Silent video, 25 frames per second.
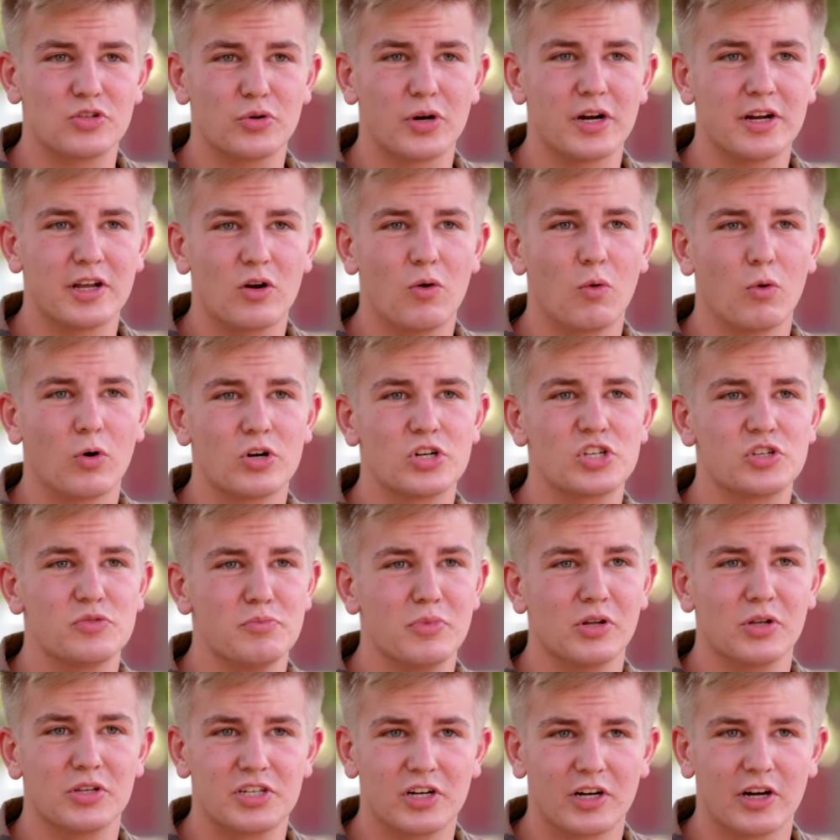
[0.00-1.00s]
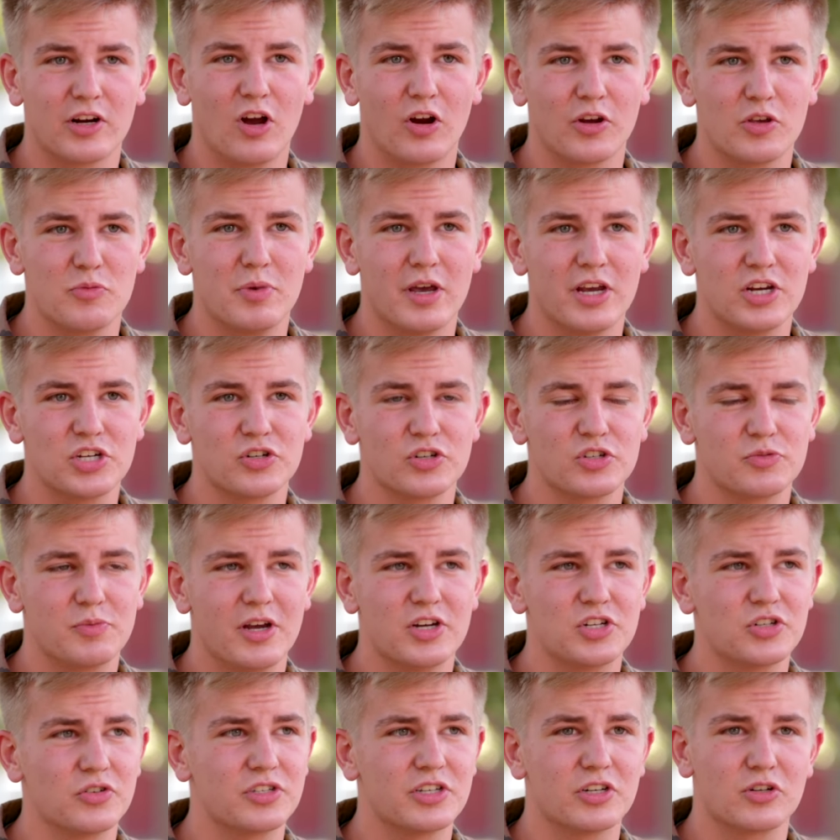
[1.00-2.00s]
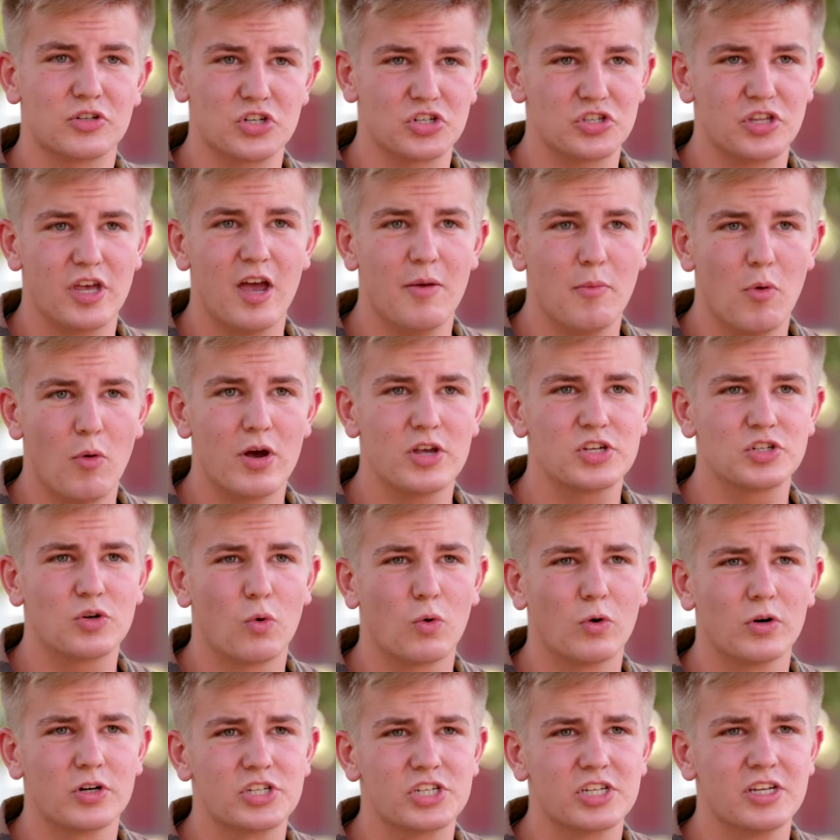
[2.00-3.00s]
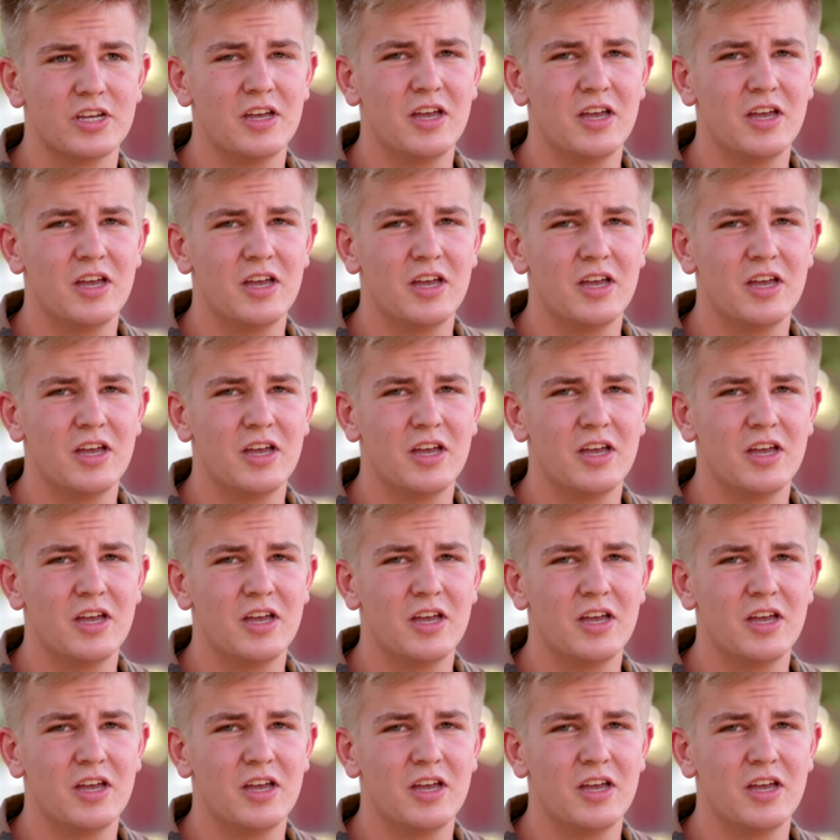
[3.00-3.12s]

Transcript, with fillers: training course, the Military Occupational Specialty, or just the MOS course,